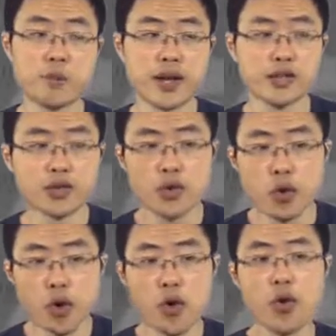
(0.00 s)
that applies
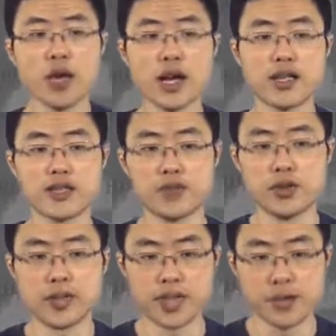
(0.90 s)
to all kinds of
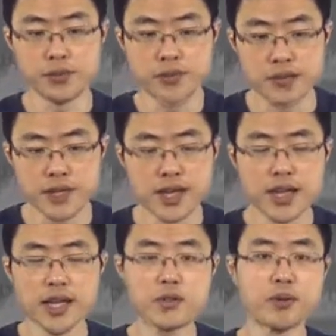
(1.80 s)
learning algorithms
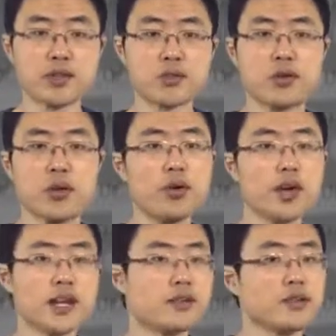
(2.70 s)
and applies to all
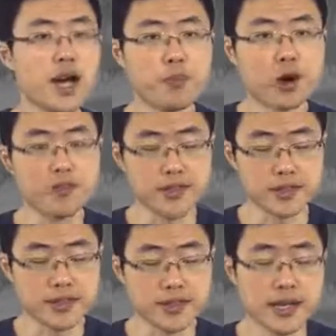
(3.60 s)
kinds of
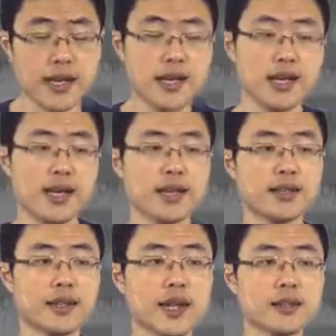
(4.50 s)
hypotheses.
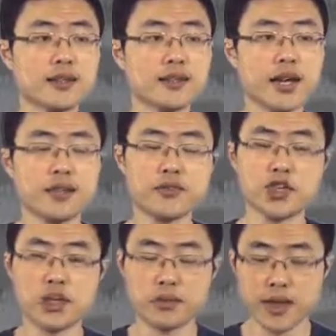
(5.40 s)
And that kind of
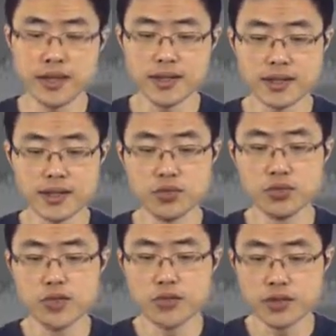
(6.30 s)
generality, this
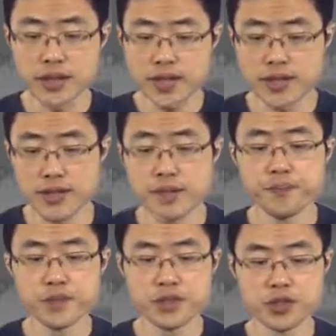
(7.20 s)
universality,
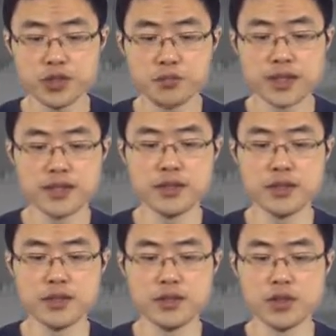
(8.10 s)
just make
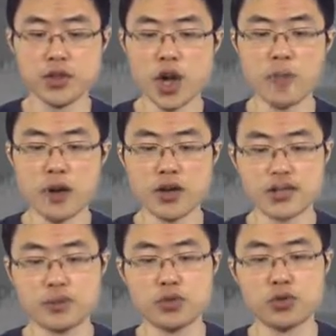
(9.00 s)
it not
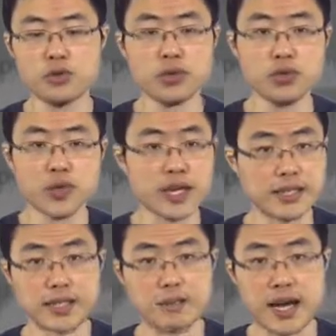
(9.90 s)
possible to be too
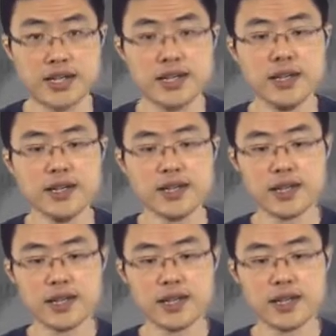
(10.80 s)
customized